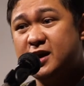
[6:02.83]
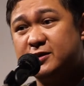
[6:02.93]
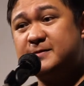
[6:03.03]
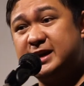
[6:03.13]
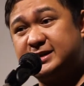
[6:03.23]

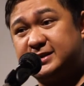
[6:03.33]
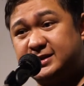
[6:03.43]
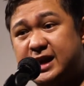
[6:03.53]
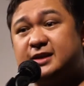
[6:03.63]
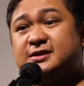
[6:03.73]
that make
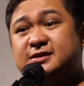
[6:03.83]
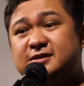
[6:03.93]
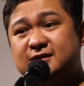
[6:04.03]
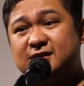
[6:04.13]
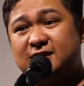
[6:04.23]

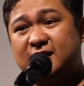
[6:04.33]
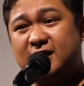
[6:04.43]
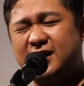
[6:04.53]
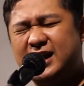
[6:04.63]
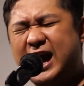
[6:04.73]
sense.
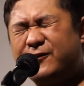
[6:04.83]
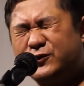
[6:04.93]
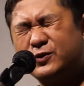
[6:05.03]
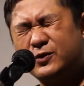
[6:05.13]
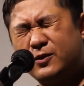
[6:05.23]

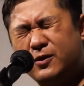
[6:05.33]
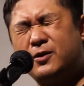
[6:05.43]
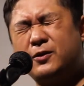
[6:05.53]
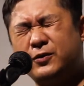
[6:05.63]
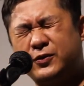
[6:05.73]
After the
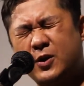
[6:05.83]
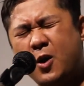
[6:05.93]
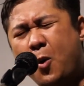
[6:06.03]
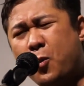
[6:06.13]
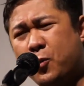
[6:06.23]
earth
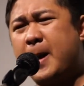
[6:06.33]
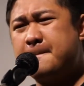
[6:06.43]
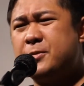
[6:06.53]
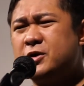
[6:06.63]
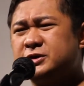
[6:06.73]

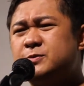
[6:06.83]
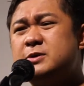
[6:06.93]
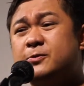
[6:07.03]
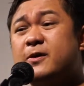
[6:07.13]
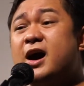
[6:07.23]
rumbles,
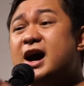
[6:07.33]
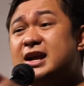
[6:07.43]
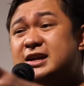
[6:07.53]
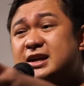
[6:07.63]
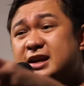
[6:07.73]
we
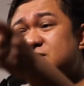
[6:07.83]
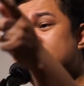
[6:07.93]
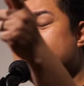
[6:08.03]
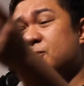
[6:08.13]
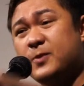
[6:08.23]
run into
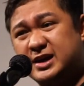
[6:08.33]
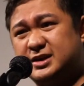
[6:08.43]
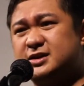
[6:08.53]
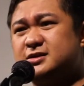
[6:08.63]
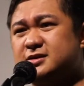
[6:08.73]
the
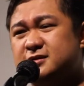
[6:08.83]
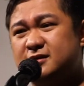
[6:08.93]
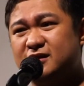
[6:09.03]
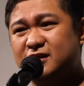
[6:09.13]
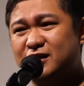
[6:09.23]
wreckage,
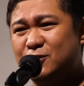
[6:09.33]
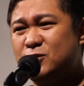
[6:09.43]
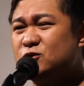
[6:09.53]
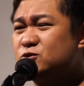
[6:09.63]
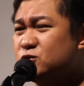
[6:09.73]

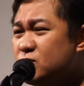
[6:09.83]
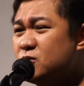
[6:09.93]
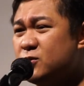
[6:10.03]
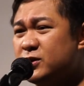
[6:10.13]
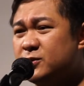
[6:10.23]
make
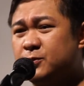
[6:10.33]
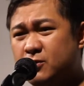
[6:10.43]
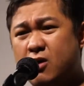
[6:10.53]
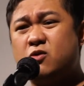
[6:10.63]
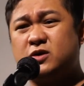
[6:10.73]
do with the
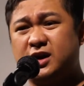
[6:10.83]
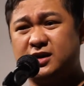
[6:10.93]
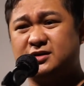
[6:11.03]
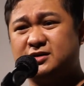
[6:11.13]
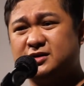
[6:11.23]

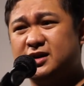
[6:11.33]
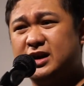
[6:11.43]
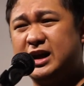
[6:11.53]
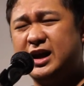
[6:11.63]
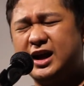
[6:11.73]
broken,
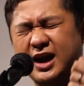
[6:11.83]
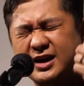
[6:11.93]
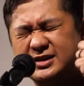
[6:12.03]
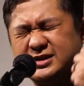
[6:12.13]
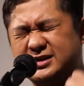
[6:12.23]
and
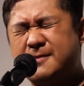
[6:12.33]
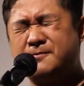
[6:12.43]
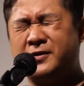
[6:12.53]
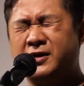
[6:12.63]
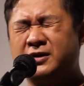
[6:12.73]

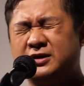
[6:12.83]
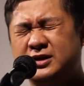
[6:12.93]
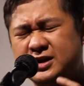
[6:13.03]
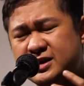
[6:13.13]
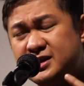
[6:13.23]
assemble
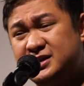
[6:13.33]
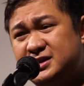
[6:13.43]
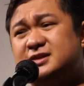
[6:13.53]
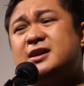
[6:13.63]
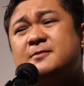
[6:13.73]

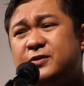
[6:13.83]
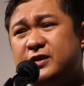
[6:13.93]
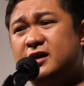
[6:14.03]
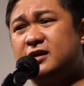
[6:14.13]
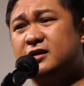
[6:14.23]

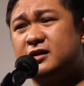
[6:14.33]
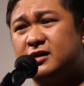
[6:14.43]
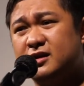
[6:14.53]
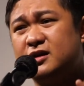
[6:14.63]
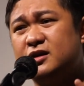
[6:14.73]
something
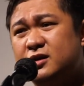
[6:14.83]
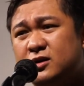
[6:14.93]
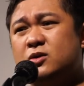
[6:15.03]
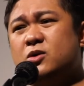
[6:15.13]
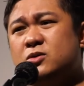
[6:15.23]

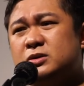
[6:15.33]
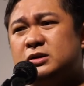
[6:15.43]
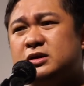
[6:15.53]
whole.